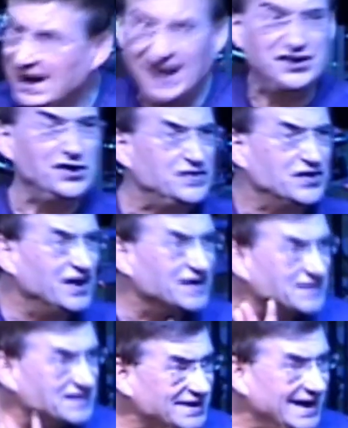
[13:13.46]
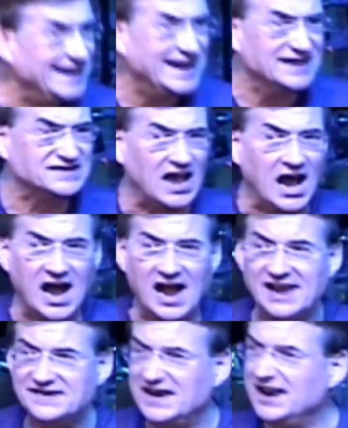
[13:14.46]
And you should have seen his
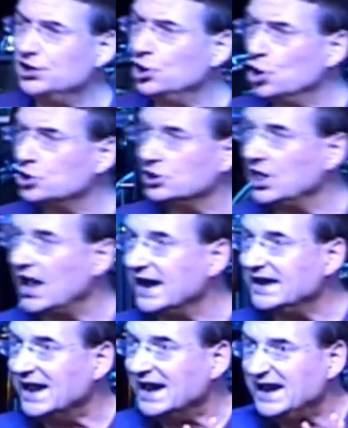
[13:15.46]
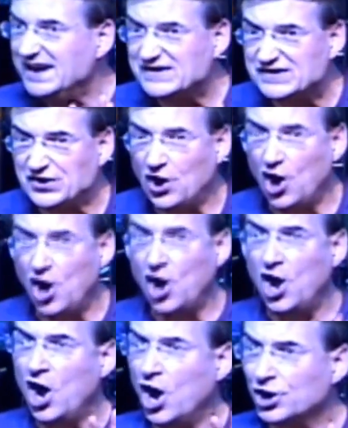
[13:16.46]
eyes. He looked like he
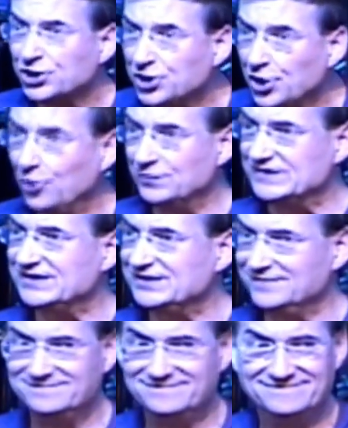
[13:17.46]
saw a ghost.